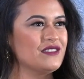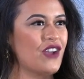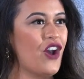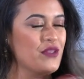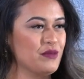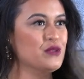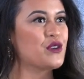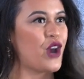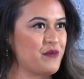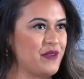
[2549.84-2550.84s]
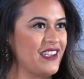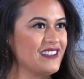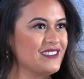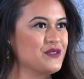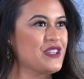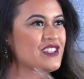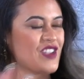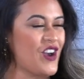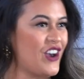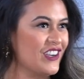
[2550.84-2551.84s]
on the blue carpet with
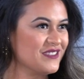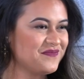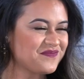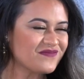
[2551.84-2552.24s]
song.